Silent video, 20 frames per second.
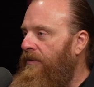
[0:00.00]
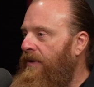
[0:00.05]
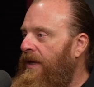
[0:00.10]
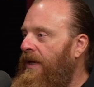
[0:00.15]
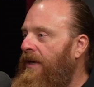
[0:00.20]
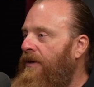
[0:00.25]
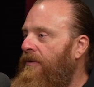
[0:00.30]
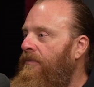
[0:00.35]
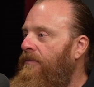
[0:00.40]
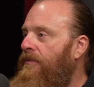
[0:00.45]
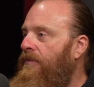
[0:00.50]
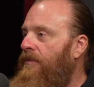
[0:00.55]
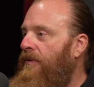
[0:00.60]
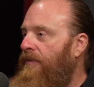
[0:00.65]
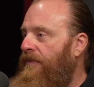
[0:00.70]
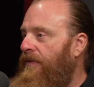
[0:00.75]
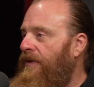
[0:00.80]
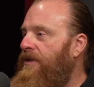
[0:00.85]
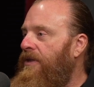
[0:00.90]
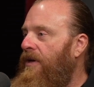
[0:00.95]
within
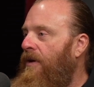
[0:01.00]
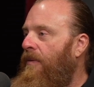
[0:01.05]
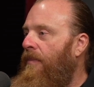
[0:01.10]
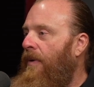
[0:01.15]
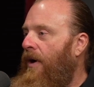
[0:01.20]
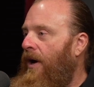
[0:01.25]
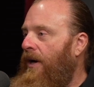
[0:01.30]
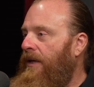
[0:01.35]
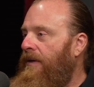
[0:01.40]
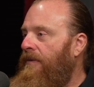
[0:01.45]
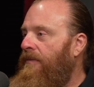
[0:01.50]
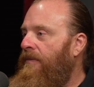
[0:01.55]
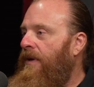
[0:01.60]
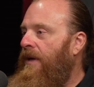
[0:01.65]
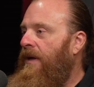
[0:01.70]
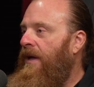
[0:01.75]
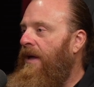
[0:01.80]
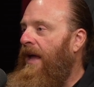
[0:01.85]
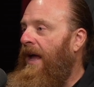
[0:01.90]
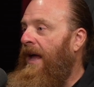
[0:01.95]
your physical body,
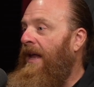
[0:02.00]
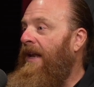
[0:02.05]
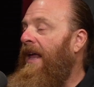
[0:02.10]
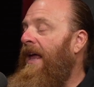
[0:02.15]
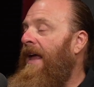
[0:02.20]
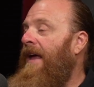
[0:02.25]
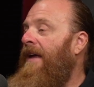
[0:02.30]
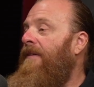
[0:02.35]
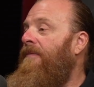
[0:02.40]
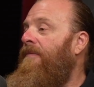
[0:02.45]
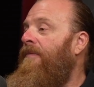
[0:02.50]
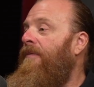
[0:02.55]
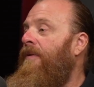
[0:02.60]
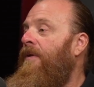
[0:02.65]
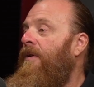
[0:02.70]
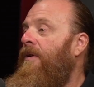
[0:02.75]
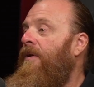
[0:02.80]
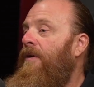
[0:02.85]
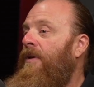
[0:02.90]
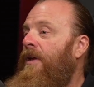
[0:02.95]
and have,
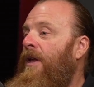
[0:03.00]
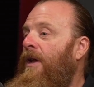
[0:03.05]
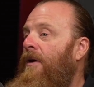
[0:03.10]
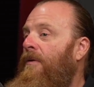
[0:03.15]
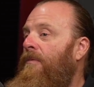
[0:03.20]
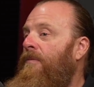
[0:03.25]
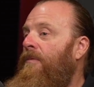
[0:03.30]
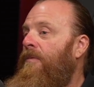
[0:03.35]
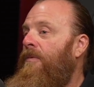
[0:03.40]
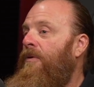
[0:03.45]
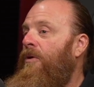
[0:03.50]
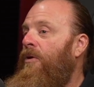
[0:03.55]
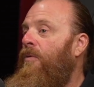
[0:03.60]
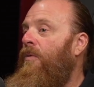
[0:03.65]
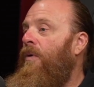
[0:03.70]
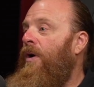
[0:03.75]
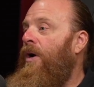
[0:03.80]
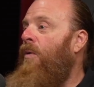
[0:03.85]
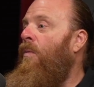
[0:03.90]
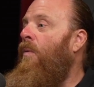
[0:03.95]
you know,
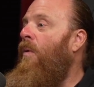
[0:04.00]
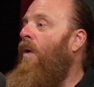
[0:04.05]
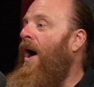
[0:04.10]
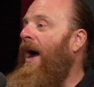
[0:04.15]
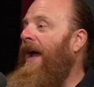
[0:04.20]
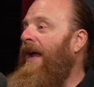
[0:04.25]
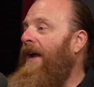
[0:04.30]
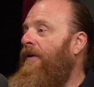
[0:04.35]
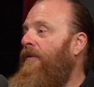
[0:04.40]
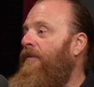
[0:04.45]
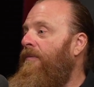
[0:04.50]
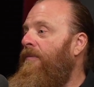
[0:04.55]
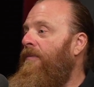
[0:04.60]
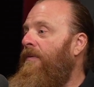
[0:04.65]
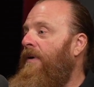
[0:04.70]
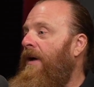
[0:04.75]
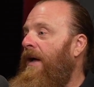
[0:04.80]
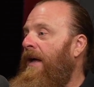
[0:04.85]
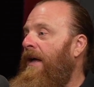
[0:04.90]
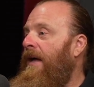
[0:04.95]
you acquire
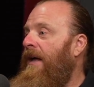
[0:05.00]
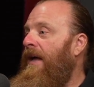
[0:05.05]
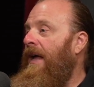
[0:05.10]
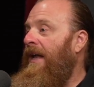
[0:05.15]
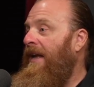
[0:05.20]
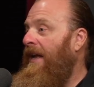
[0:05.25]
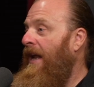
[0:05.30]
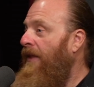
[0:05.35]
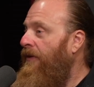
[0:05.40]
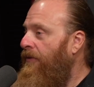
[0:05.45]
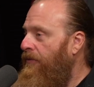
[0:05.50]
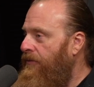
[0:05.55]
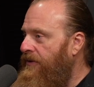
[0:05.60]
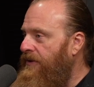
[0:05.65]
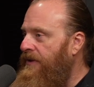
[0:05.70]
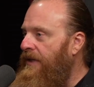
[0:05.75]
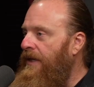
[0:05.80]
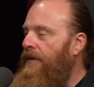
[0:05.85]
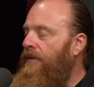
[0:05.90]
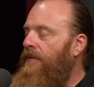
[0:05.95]
another
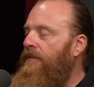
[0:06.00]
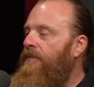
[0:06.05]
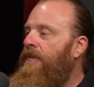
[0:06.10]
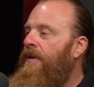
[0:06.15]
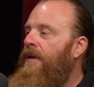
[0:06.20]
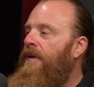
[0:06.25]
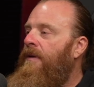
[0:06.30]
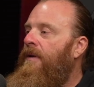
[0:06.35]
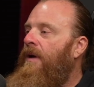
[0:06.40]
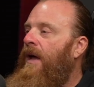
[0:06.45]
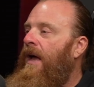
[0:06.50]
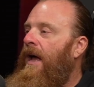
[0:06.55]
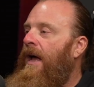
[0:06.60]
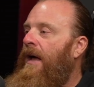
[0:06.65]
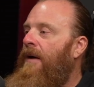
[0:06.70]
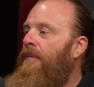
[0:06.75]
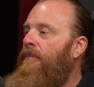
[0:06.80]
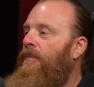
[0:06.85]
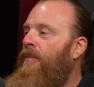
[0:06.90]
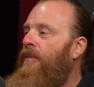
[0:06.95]
skill
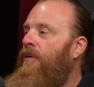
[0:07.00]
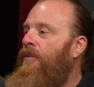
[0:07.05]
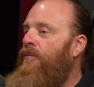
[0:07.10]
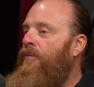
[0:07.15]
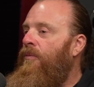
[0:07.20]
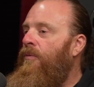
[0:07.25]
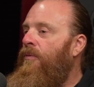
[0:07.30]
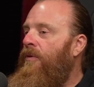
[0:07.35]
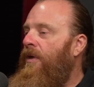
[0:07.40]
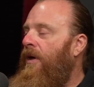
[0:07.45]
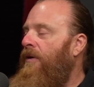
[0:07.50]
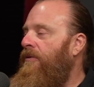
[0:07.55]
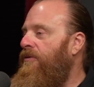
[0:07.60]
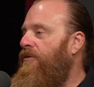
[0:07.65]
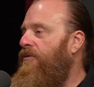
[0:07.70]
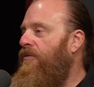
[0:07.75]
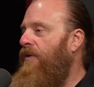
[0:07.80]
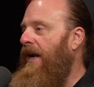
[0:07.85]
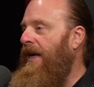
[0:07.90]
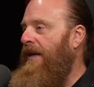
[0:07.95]
through
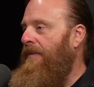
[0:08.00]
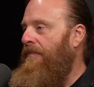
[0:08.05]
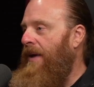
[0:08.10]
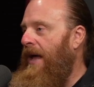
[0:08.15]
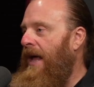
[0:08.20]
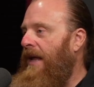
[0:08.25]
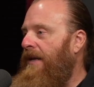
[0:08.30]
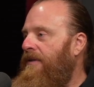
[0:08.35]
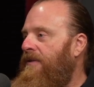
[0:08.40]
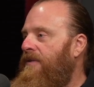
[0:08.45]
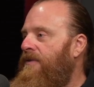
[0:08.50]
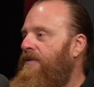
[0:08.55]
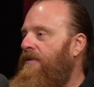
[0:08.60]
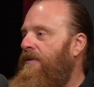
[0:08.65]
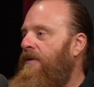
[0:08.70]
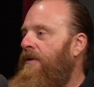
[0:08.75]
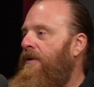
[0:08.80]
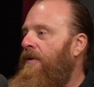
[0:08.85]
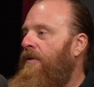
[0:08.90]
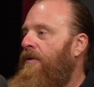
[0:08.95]
those training
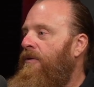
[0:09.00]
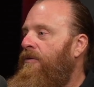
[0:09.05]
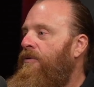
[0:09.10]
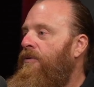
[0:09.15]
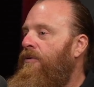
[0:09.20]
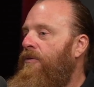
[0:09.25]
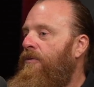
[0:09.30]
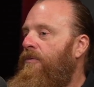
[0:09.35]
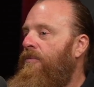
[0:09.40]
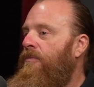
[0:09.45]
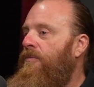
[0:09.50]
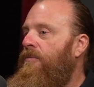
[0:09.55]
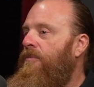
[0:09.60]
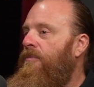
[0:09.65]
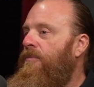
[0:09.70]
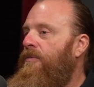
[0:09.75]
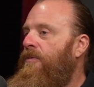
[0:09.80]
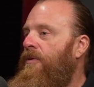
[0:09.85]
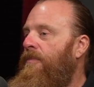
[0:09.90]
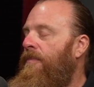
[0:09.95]
patterns to
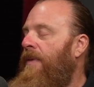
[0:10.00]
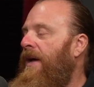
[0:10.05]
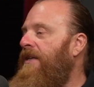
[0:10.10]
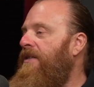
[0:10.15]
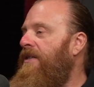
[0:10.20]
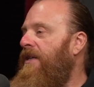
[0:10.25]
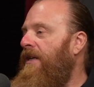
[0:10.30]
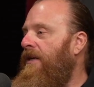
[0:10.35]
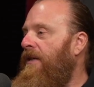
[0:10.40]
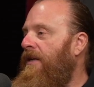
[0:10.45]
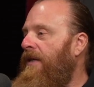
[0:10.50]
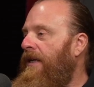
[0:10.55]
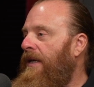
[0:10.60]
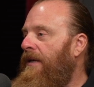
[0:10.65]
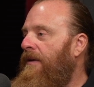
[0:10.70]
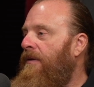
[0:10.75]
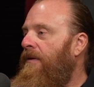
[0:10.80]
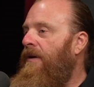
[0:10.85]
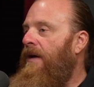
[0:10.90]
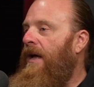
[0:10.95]

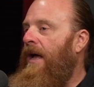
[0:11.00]
basically